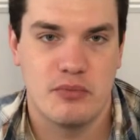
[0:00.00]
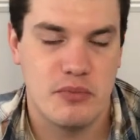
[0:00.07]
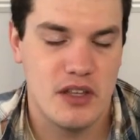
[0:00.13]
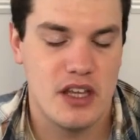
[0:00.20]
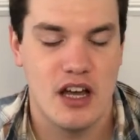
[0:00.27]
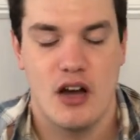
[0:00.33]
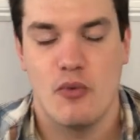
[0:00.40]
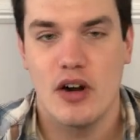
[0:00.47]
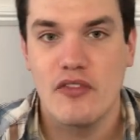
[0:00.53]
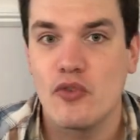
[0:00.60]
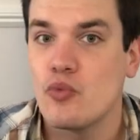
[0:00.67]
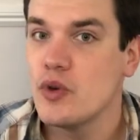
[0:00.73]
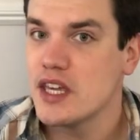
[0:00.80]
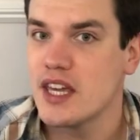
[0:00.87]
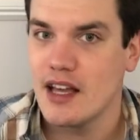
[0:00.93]
whenever
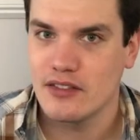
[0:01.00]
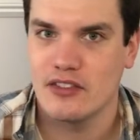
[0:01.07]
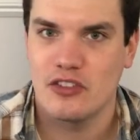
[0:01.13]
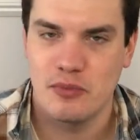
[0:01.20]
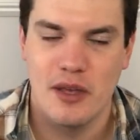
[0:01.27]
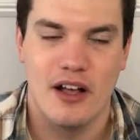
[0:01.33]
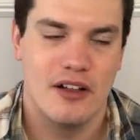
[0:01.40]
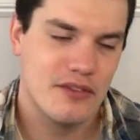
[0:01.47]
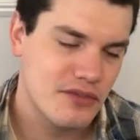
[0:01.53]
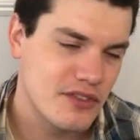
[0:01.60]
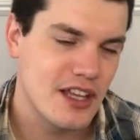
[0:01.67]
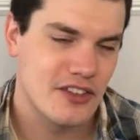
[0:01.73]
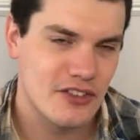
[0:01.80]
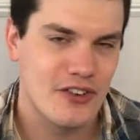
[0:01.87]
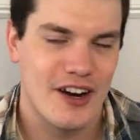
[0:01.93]
we cast a spell,
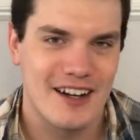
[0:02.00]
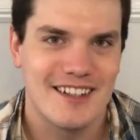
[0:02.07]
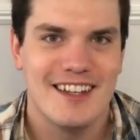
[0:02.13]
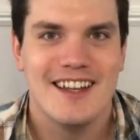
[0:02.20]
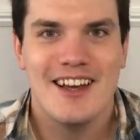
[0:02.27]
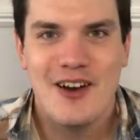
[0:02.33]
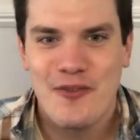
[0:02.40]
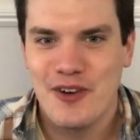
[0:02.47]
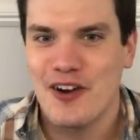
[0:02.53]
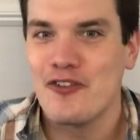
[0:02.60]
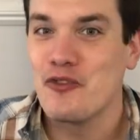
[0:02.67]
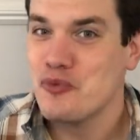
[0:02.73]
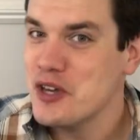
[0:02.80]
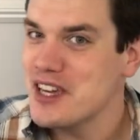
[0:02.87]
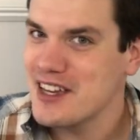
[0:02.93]
that's correct. Whenever
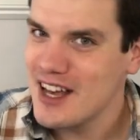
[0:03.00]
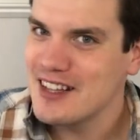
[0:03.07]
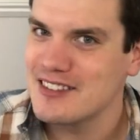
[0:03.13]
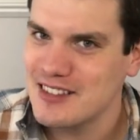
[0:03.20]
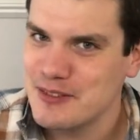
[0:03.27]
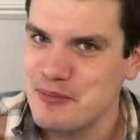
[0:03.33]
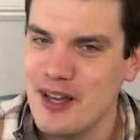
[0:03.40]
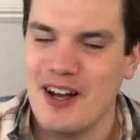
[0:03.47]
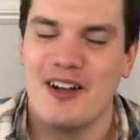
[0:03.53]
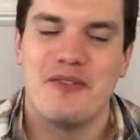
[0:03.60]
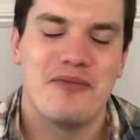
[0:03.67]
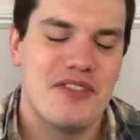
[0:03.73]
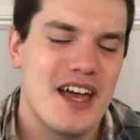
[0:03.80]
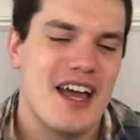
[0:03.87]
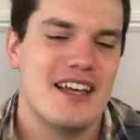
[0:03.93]
we cast a spell
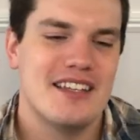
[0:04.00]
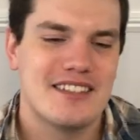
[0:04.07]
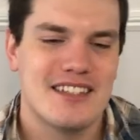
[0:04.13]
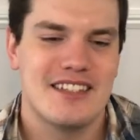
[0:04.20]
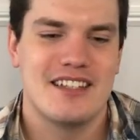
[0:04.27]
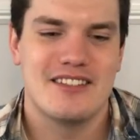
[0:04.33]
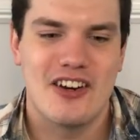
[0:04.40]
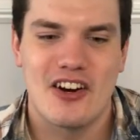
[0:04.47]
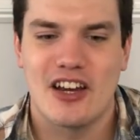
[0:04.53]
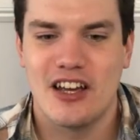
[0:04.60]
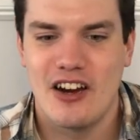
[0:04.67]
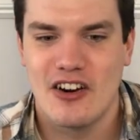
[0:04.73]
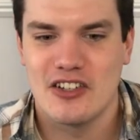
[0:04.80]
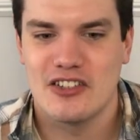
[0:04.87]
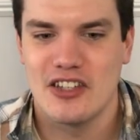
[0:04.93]
that is going to target
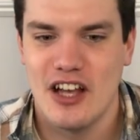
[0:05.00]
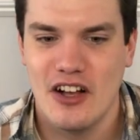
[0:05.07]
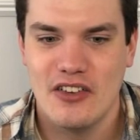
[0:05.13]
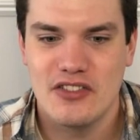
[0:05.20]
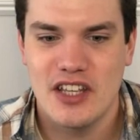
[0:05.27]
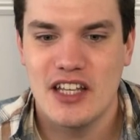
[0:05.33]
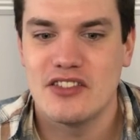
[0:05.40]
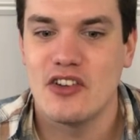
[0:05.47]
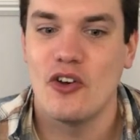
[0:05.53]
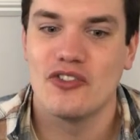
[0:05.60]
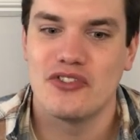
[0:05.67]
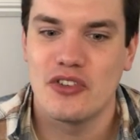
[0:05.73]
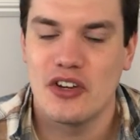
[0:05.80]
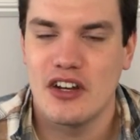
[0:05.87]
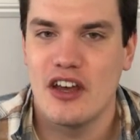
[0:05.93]
ourselves, it's
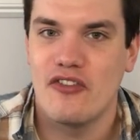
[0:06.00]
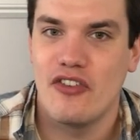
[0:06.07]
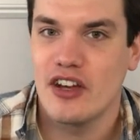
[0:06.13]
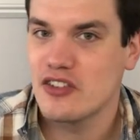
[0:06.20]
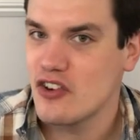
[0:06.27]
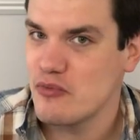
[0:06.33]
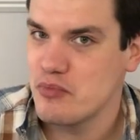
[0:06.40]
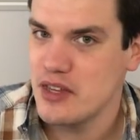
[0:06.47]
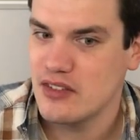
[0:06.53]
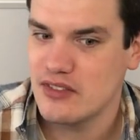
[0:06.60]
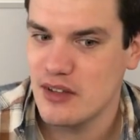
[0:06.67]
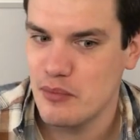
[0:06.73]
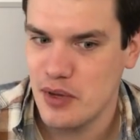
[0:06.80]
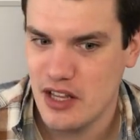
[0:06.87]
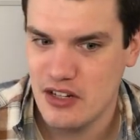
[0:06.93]
also going to affect our beast
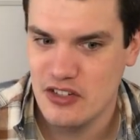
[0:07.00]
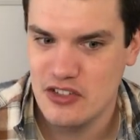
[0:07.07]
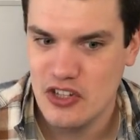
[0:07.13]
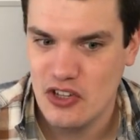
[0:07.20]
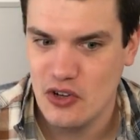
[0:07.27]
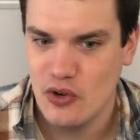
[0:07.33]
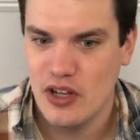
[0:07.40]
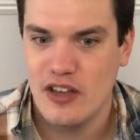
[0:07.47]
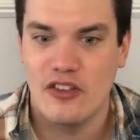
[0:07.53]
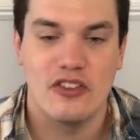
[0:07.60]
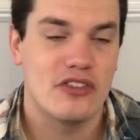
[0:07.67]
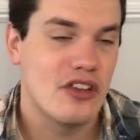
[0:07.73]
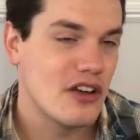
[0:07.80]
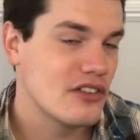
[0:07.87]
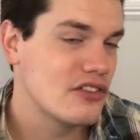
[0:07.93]
companion too,
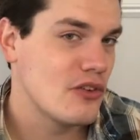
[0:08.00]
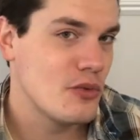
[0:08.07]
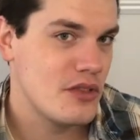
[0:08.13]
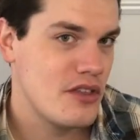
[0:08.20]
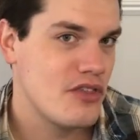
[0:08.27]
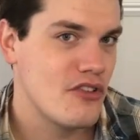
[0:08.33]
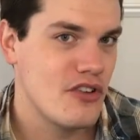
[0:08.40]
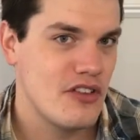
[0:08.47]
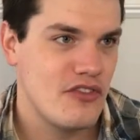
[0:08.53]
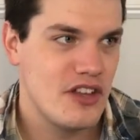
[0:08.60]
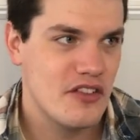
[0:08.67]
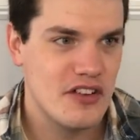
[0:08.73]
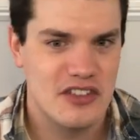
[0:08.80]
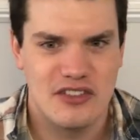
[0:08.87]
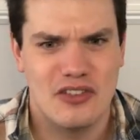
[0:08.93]
as long as they're within 30 feet
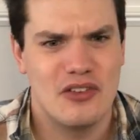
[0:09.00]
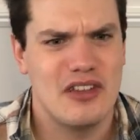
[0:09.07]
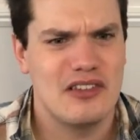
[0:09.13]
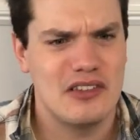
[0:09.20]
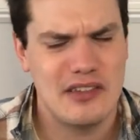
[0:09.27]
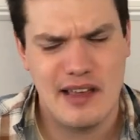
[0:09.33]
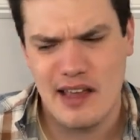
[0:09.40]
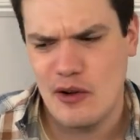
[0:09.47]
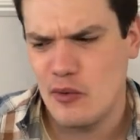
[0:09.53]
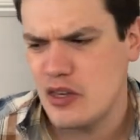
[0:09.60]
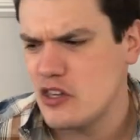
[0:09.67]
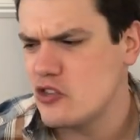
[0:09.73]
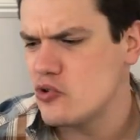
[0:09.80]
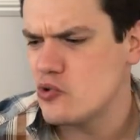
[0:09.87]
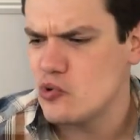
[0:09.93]
of us. So let's say we
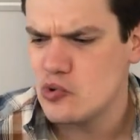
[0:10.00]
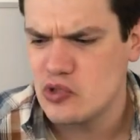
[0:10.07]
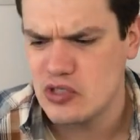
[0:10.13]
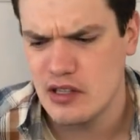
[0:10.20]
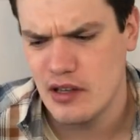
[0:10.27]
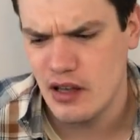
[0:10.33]
use